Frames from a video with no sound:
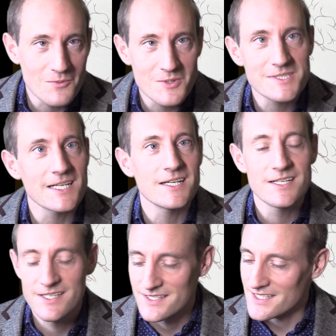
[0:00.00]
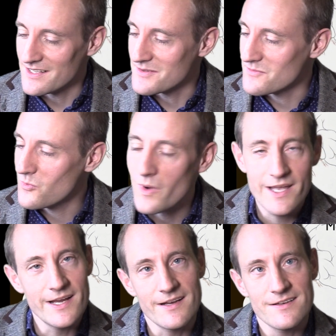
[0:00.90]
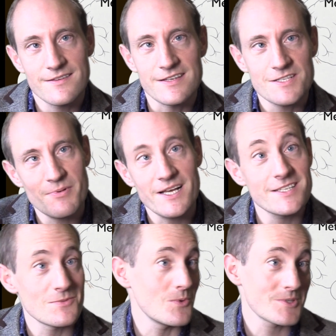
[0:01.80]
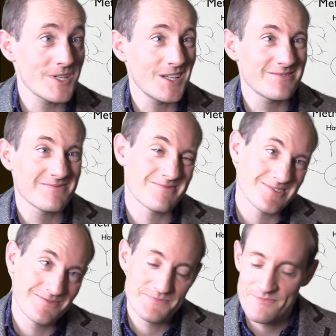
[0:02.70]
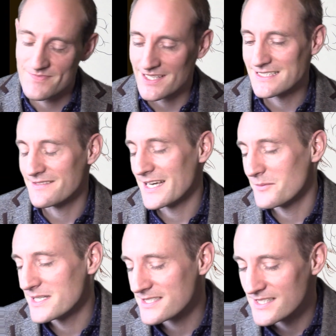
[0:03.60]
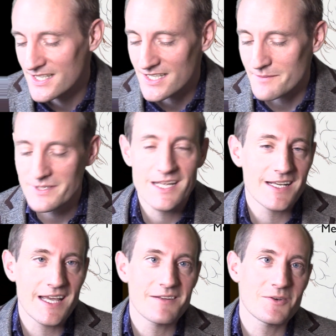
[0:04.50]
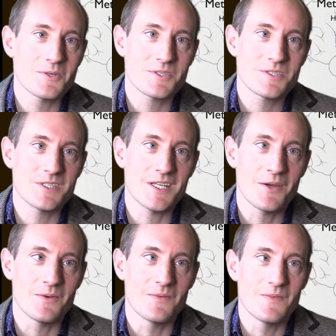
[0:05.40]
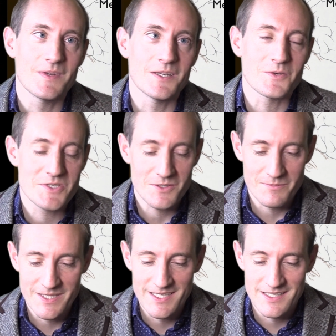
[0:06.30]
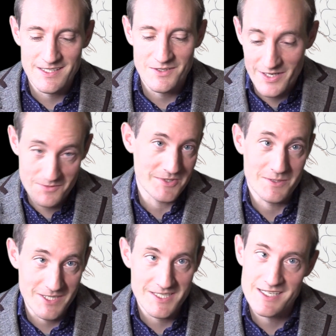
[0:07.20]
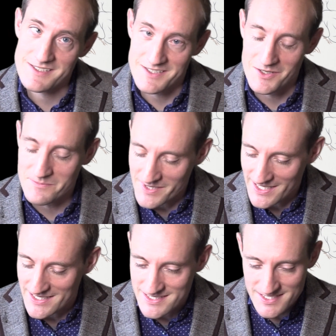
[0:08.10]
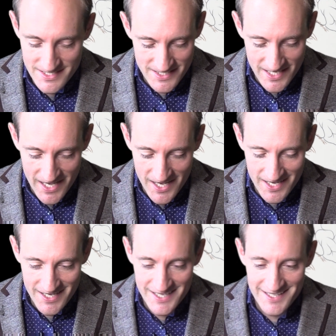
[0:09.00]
water and weigh the displaced water. See if that works. Uh, but then again, of course, you know you'll still be your head will still be attached i hope and uh,